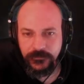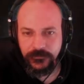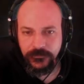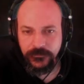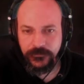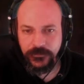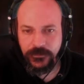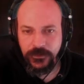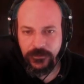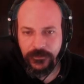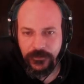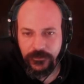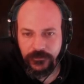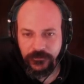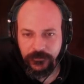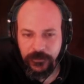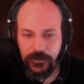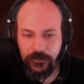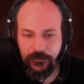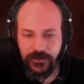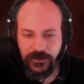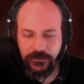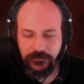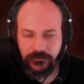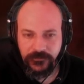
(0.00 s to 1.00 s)
Alright, those
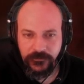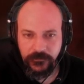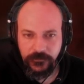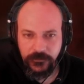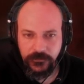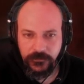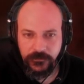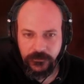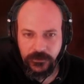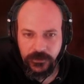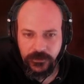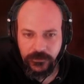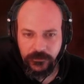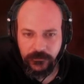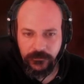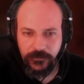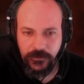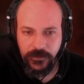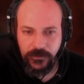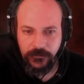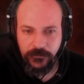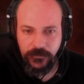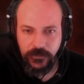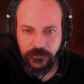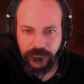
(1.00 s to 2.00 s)
barbarians
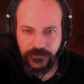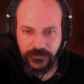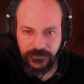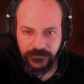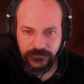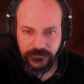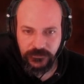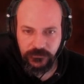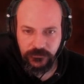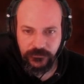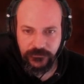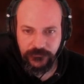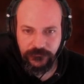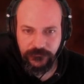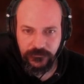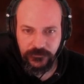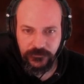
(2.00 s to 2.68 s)
are moving into Griffer